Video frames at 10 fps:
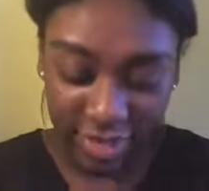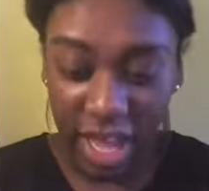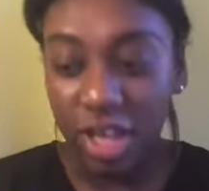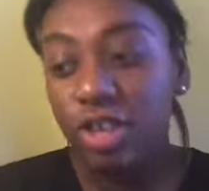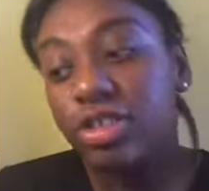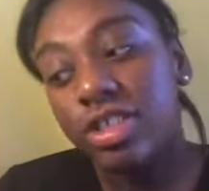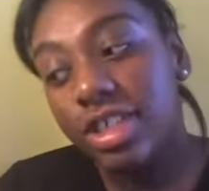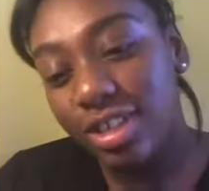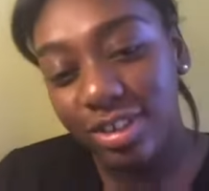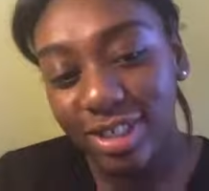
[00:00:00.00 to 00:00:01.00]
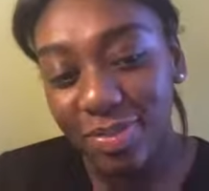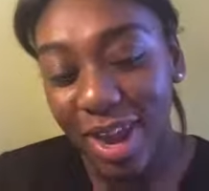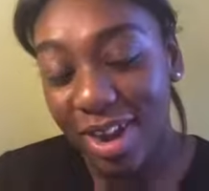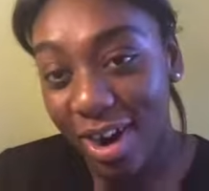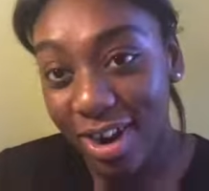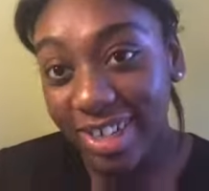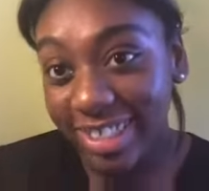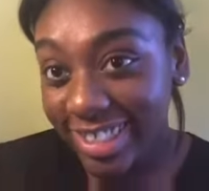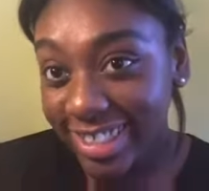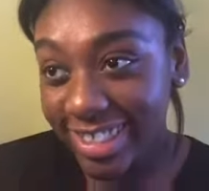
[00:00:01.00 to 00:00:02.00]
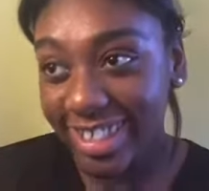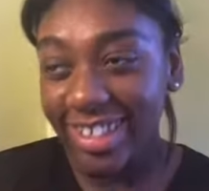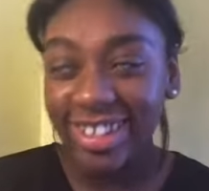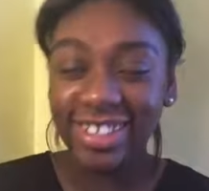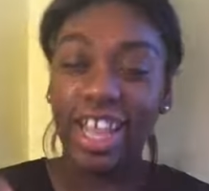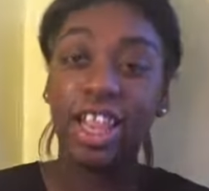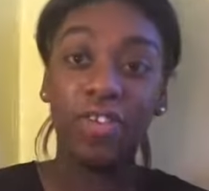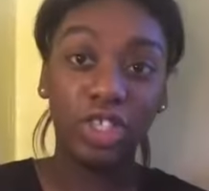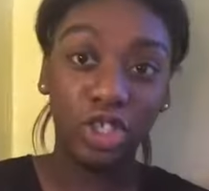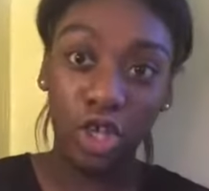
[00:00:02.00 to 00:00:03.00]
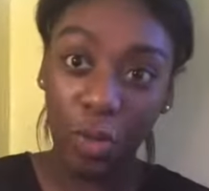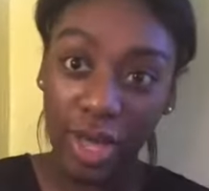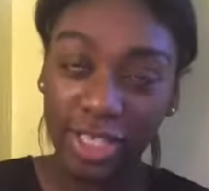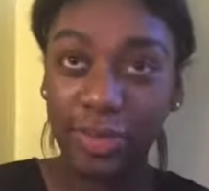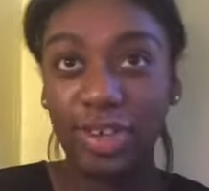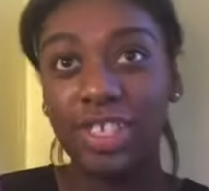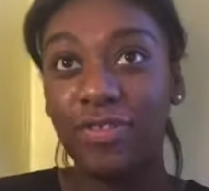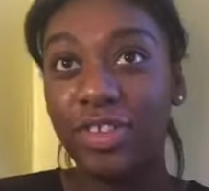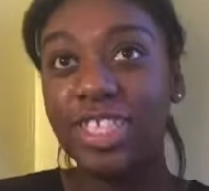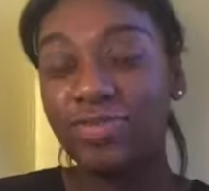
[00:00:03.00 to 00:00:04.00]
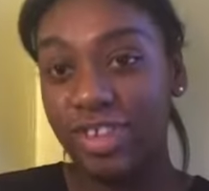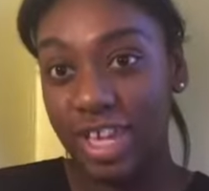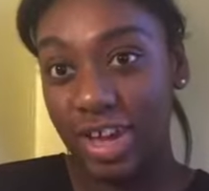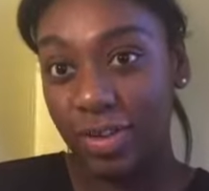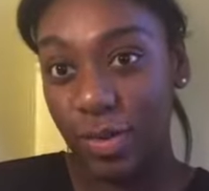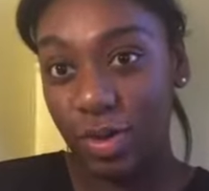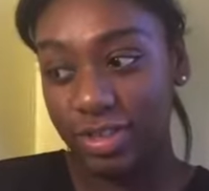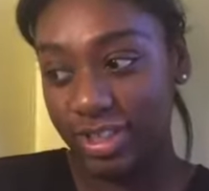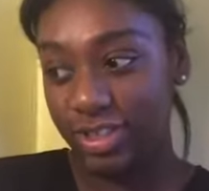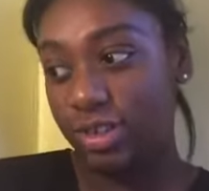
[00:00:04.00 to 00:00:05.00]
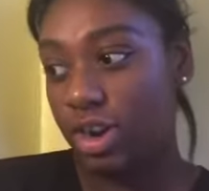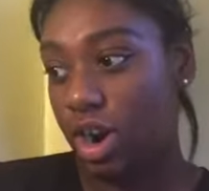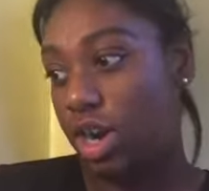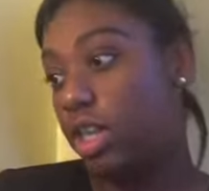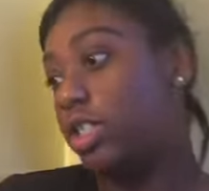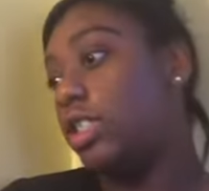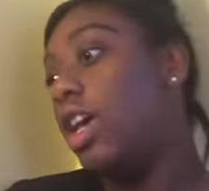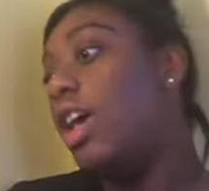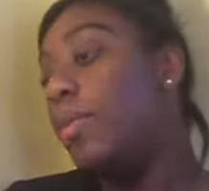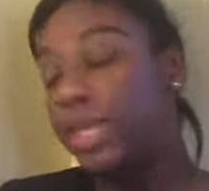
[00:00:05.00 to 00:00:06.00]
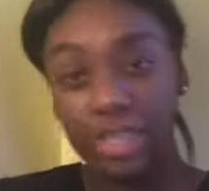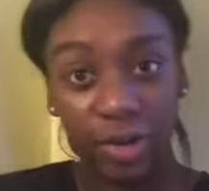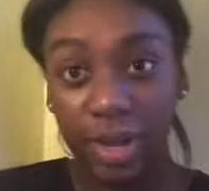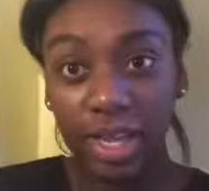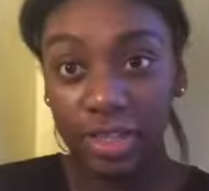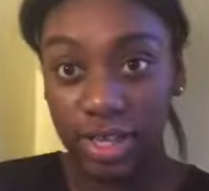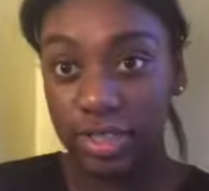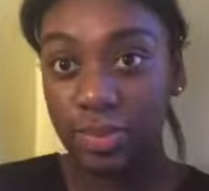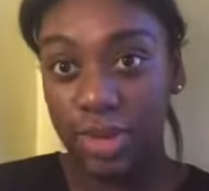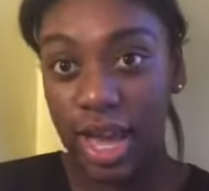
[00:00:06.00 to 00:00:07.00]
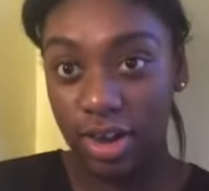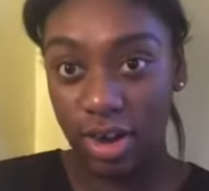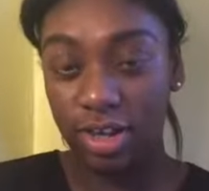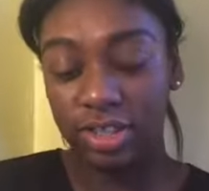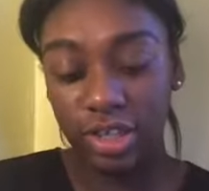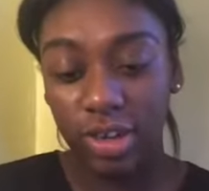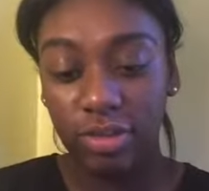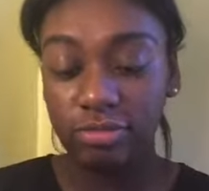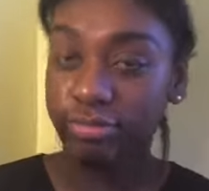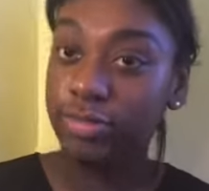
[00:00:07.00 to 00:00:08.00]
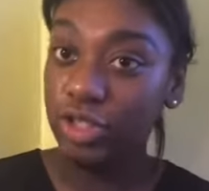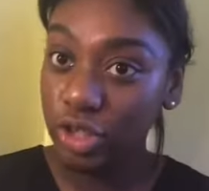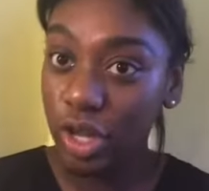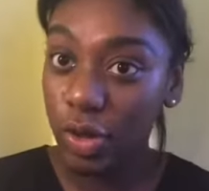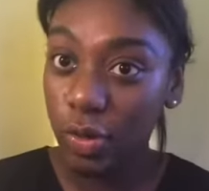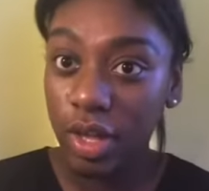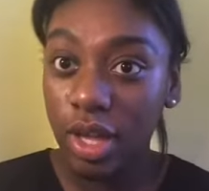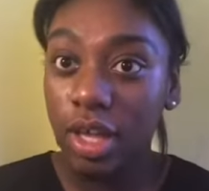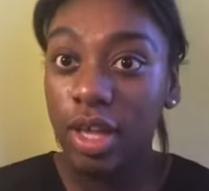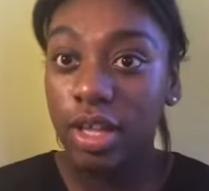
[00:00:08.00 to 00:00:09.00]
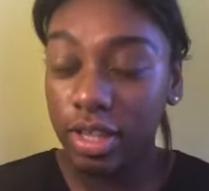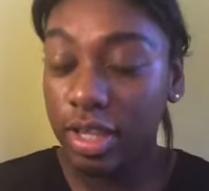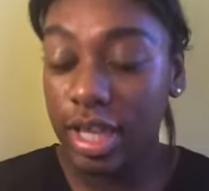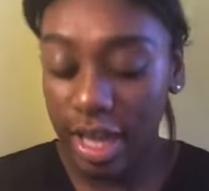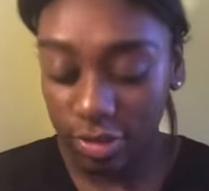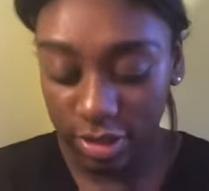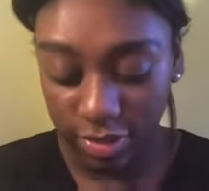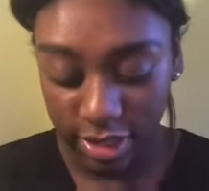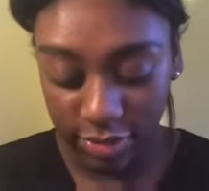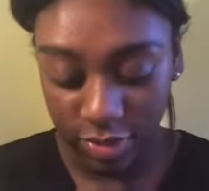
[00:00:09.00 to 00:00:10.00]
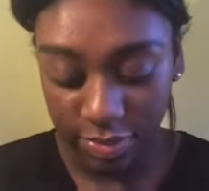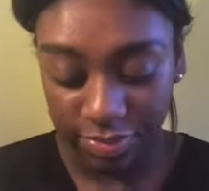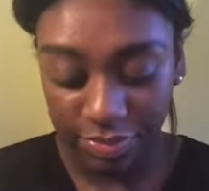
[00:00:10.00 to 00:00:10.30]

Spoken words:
I usually use my NARS concealer because I love it so much, but I was like, for this video I won't do NARS because everybody doesn't buy NARS, you know, so I'll do this one.